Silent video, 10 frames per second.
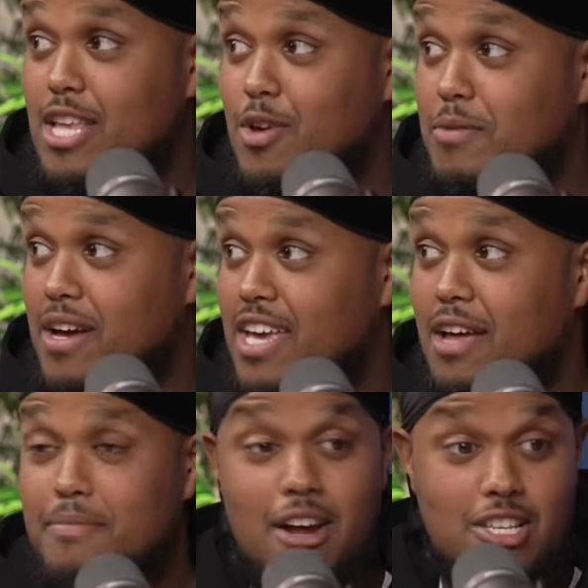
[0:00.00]
was there talking about,
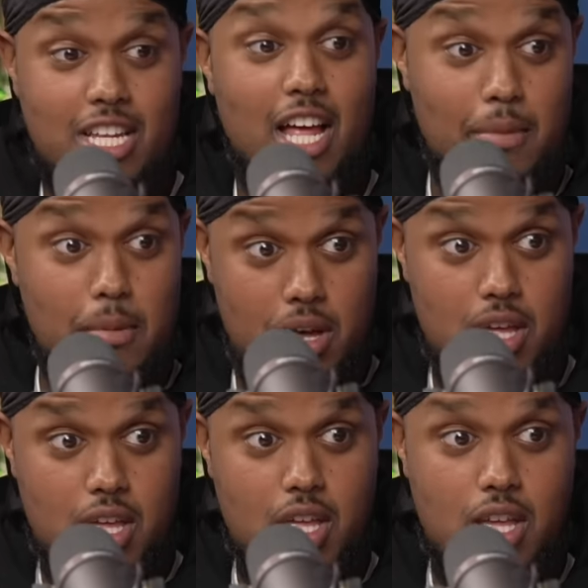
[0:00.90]
yeah, marriage and that, I remember.
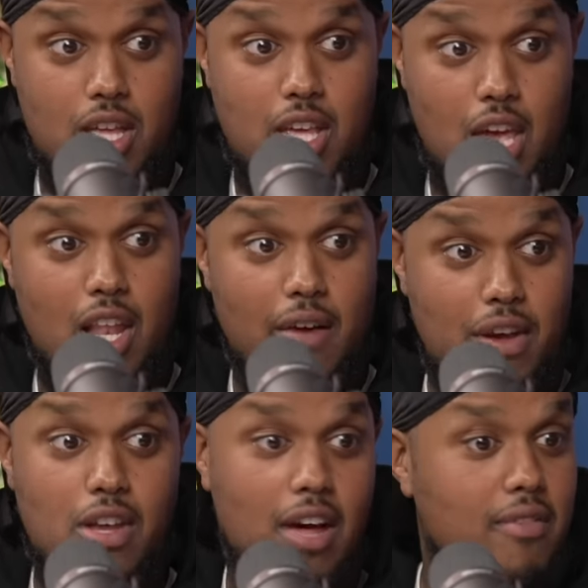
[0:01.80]
Yeah, right. you love
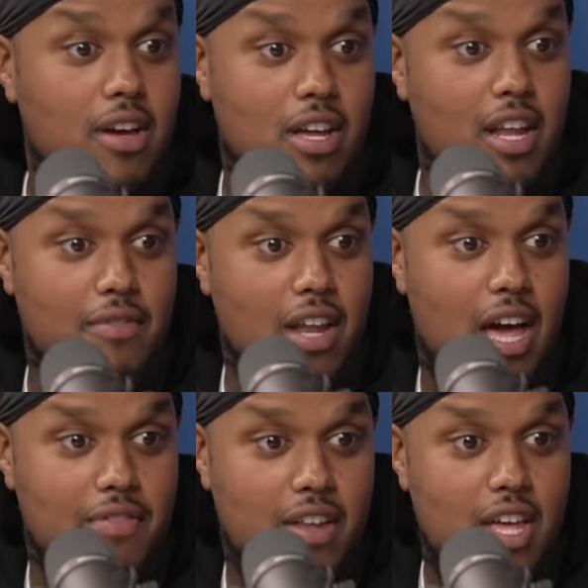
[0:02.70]
her, you love her, you love her.
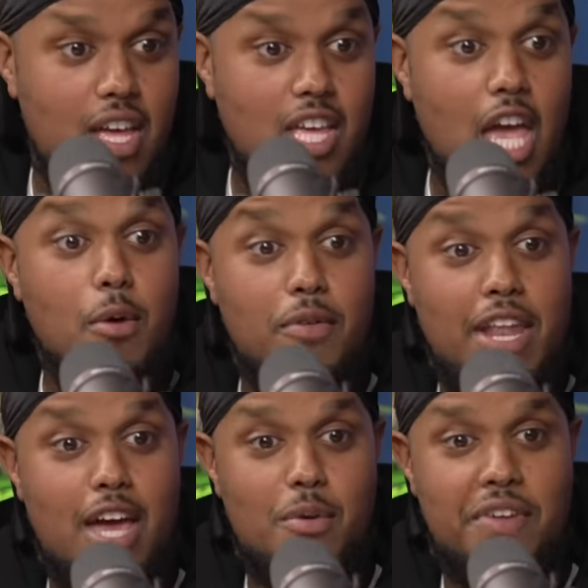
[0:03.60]
Yeah, but it happened. Yeah, with her